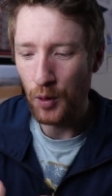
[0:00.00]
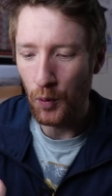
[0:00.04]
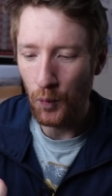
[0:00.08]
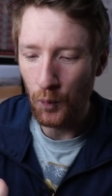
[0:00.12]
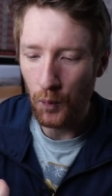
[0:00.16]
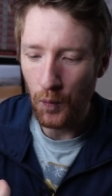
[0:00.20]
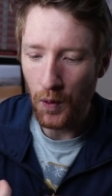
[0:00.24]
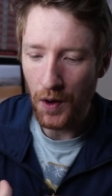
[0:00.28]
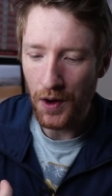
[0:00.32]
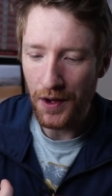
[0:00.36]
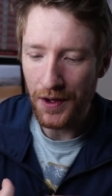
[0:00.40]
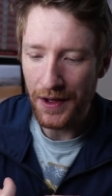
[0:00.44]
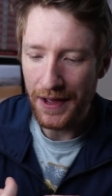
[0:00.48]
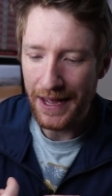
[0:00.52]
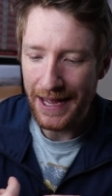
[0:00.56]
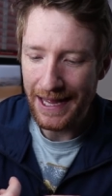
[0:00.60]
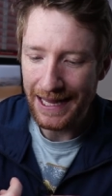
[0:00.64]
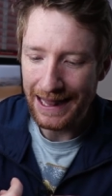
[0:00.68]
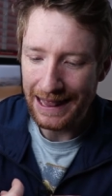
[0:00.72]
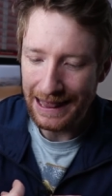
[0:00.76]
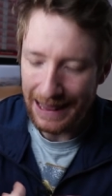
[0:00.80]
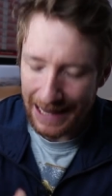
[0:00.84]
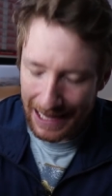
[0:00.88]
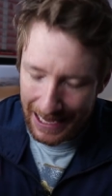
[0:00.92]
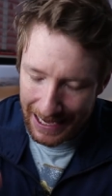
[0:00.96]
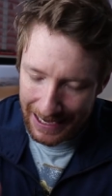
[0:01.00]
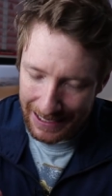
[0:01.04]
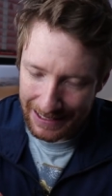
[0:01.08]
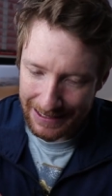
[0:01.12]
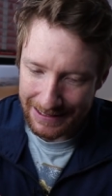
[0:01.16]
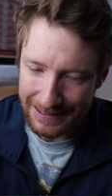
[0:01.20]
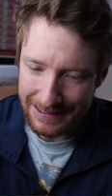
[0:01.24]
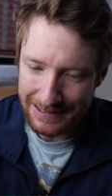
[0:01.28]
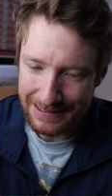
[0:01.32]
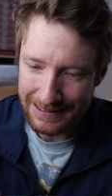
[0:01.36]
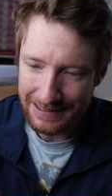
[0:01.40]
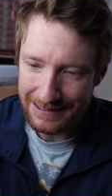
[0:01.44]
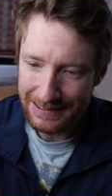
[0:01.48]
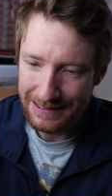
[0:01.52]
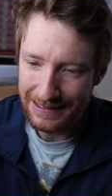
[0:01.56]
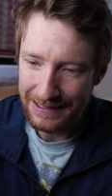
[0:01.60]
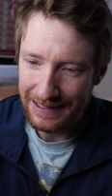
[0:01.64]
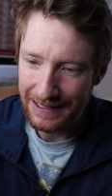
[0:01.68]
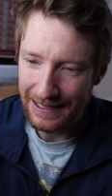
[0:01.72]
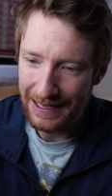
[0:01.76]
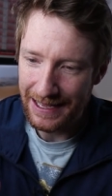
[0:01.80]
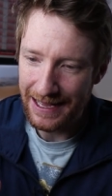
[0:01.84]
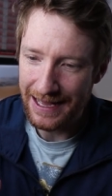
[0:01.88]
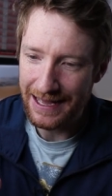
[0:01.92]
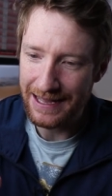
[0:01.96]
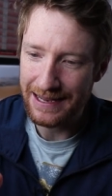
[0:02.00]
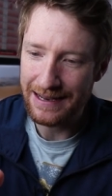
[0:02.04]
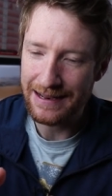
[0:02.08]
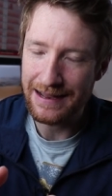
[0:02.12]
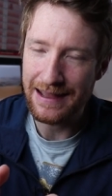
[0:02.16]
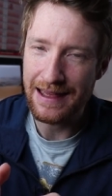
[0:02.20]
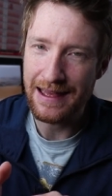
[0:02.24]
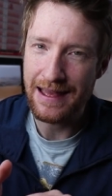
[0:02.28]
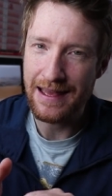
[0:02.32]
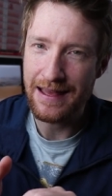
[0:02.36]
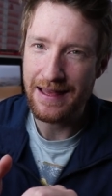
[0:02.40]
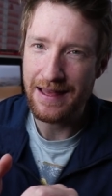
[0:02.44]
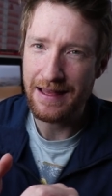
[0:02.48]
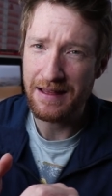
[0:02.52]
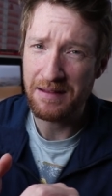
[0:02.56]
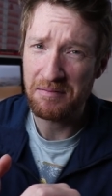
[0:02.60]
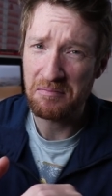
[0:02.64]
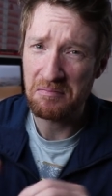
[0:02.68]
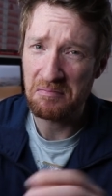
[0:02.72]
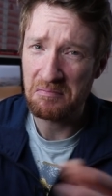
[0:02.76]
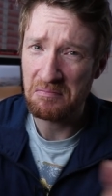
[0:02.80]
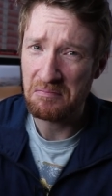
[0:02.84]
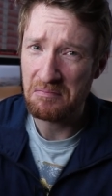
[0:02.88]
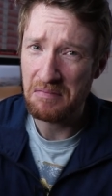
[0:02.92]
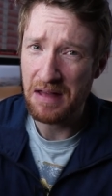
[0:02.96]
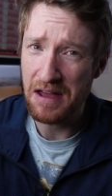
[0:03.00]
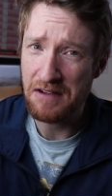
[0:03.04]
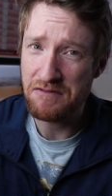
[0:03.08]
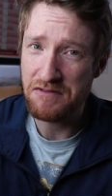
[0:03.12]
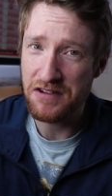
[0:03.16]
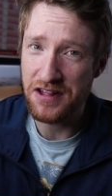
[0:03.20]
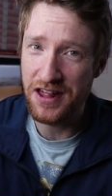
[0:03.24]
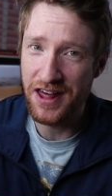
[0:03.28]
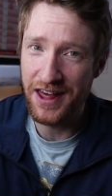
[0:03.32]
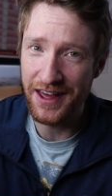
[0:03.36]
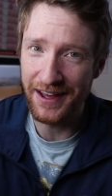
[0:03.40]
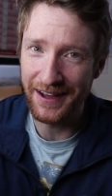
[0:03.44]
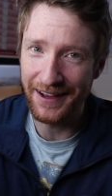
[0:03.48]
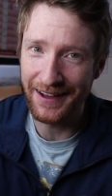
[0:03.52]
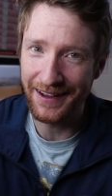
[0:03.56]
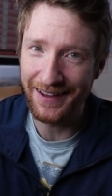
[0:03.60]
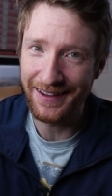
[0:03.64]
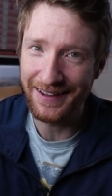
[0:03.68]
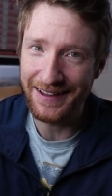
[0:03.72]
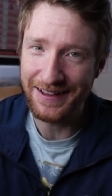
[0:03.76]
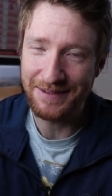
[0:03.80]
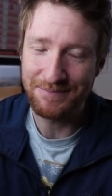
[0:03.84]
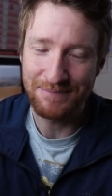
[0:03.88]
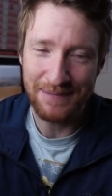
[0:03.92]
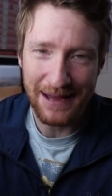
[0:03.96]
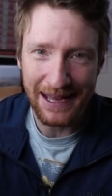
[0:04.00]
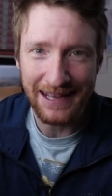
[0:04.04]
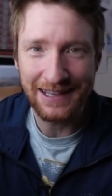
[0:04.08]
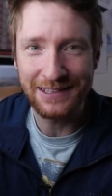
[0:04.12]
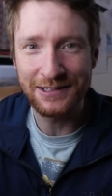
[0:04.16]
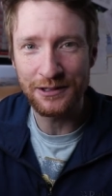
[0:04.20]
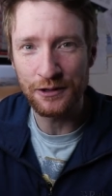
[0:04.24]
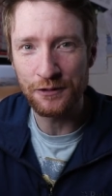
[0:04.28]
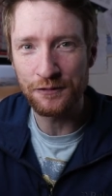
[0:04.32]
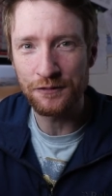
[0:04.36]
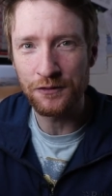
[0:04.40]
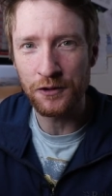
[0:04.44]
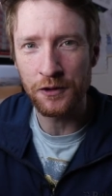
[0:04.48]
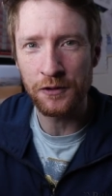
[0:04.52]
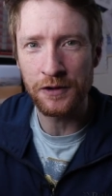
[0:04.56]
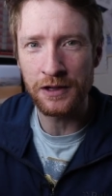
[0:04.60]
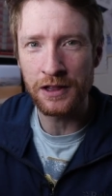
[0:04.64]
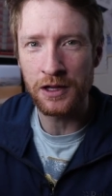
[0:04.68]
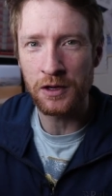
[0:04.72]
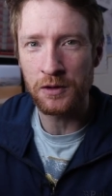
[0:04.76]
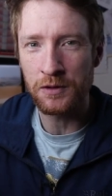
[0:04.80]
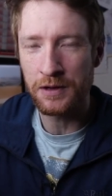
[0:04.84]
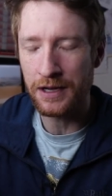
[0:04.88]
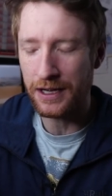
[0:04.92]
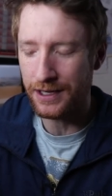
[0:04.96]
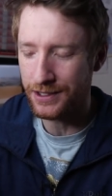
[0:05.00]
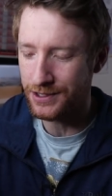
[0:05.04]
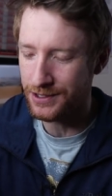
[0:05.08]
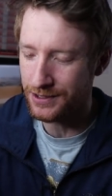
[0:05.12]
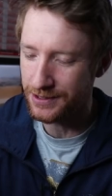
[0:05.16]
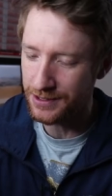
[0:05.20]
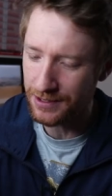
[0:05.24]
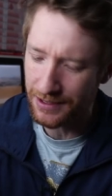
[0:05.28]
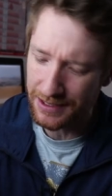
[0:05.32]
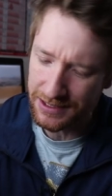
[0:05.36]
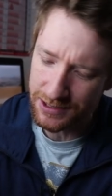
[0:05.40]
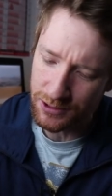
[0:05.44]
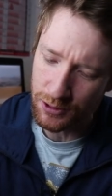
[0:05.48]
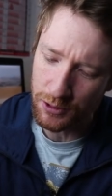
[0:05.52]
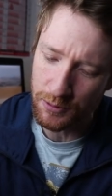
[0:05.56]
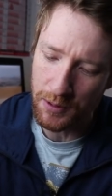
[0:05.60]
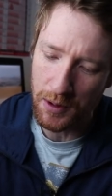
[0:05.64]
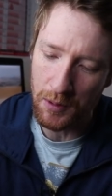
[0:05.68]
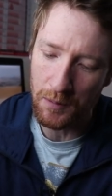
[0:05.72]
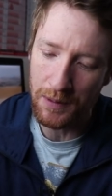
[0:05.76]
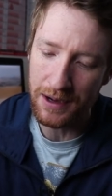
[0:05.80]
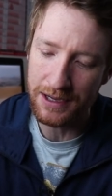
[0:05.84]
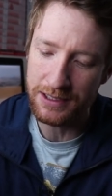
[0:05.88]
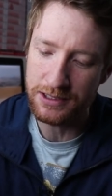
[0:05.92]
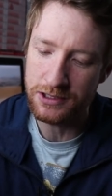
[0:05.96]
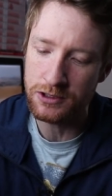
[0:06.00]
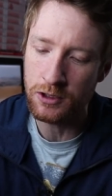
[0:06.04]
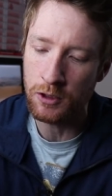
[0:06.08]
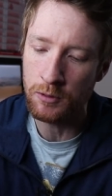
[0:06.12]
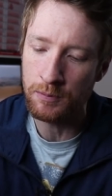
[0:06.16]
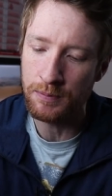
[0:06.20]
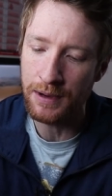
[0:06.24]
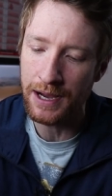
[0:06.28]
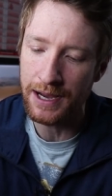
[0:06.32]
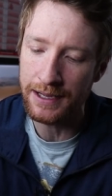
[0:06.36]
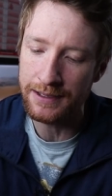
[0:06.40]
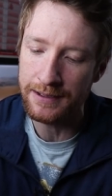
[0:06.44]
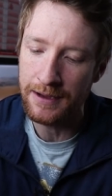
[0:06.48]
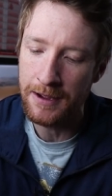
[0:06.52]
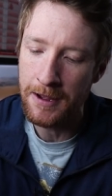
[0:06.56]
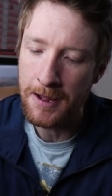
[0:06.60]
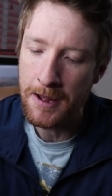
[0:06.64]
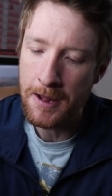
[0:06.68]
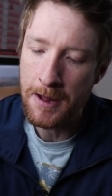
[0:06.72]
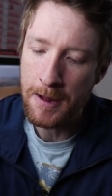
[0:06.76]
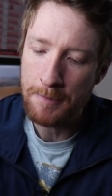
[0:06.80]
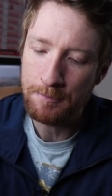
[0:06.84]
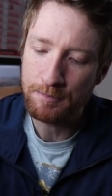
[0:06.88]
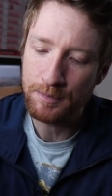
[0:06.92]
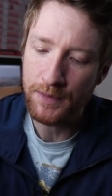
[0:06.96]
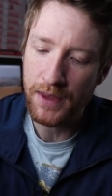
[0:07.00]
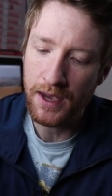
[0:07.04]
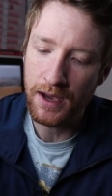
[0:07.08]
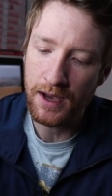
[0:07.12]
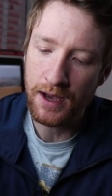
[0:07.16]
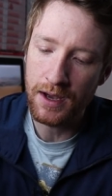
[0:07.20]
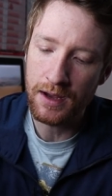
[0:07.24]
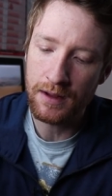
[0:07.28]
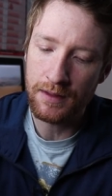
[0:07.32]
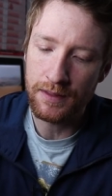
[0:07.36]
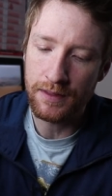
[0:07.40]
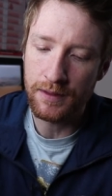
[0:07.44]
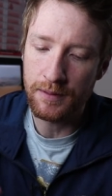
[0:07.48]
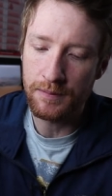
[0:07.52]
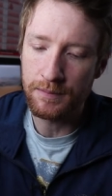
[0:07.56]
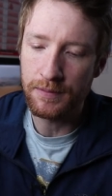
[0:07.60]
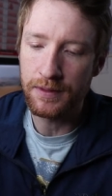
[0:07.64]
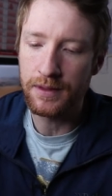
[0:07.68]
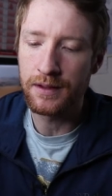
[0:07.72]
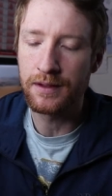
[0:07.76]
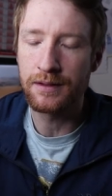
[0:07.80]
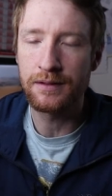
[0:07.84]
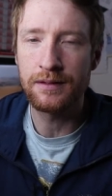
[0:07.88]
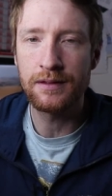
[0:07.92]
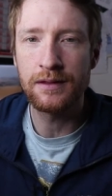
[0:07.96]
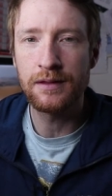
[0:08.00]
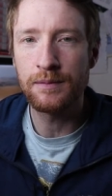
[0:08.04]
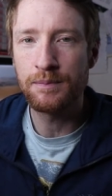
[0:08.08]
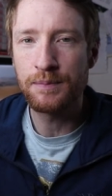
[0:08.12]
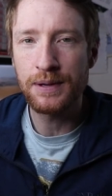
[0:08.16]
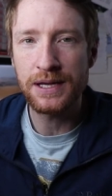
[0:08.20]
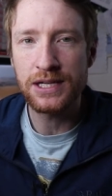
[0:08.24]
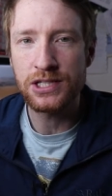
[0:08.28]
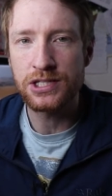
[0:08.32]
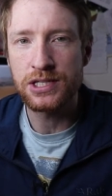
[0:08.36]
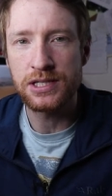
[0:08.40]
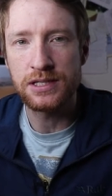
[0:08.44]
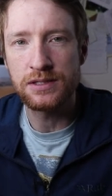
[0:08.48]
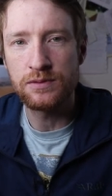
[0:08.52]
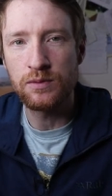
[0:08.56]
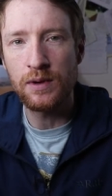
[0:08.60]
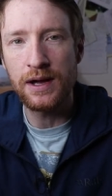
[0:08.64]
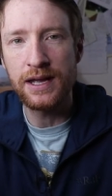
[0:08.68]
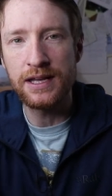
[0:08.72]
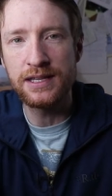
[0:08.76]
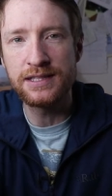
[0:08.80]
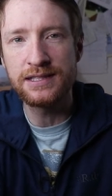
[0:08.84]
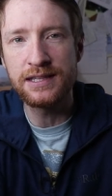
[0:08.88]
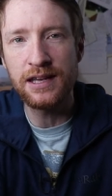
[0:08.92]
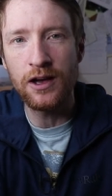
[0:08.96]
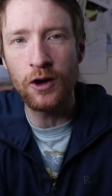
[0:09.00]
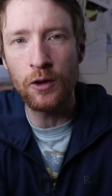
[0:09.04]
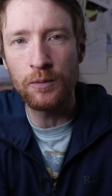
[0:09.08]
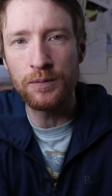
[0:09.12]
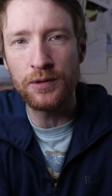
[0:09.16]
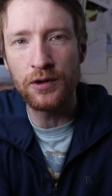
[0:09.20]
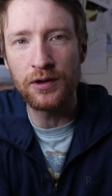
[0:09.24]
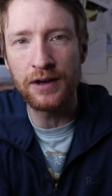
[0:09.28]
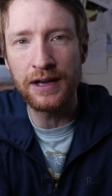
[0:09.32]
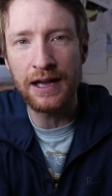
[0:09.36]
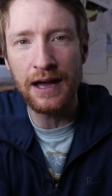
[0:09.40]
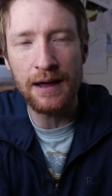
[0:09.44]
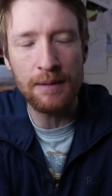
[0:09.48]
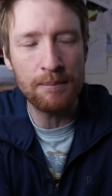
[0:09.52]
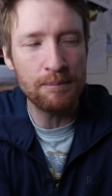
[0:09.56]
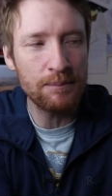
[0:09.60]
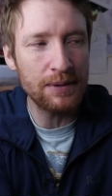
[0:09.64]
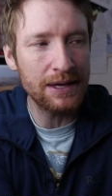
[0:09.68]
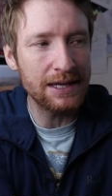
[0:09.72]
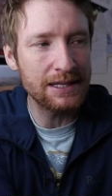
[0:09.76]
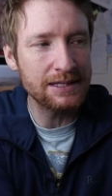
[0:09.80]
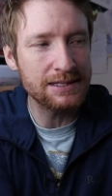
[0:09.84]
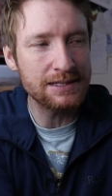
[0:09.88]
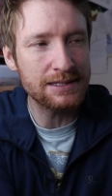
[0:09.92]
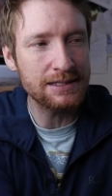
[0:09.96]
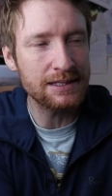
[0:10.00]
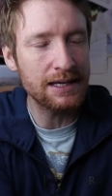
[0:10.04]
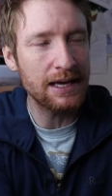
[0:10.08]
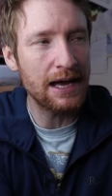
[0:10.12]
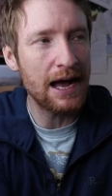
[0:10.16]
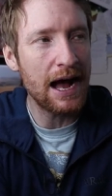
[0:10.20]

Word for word: but what it lacks in everything, it makes up for in location. So let's talk about why it's so bad. Uh, the, the, the pitches where you set up your camp, it's